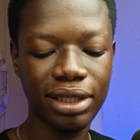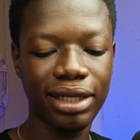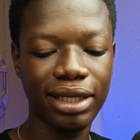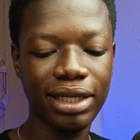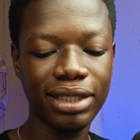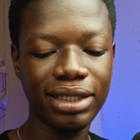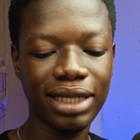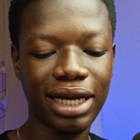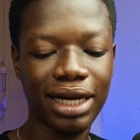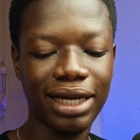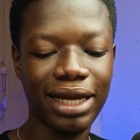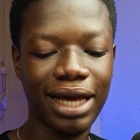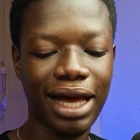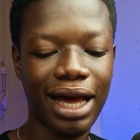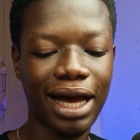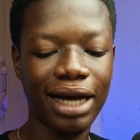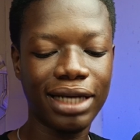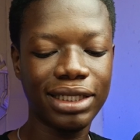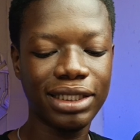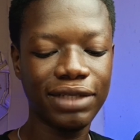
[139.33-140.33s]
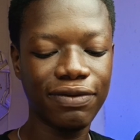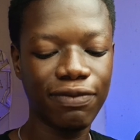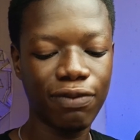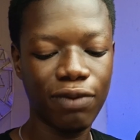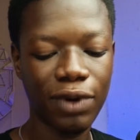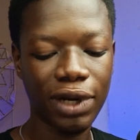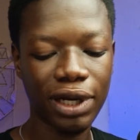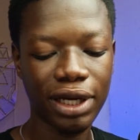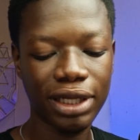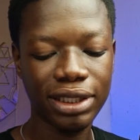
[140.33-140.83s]
these are the active
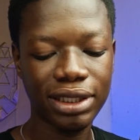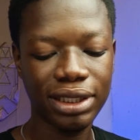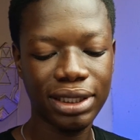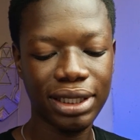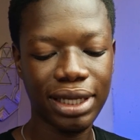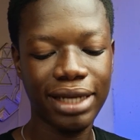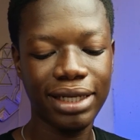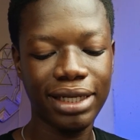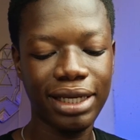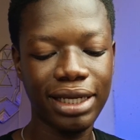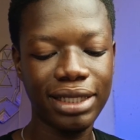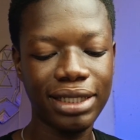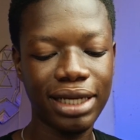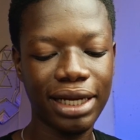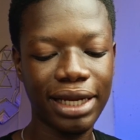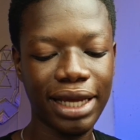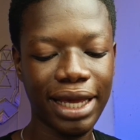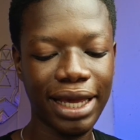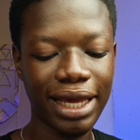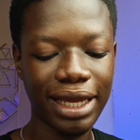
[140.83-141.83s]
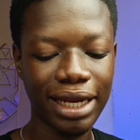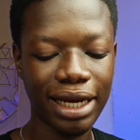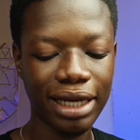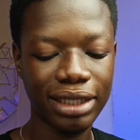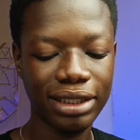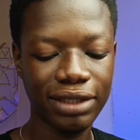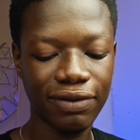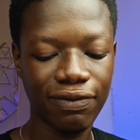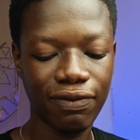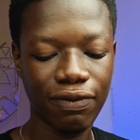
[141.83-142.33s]
wallets and these are the
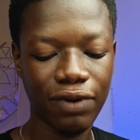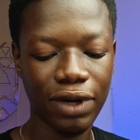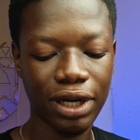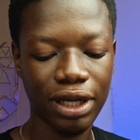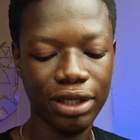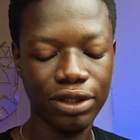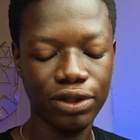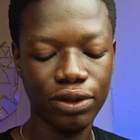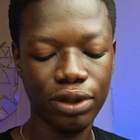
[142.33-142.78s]
inactive wallets.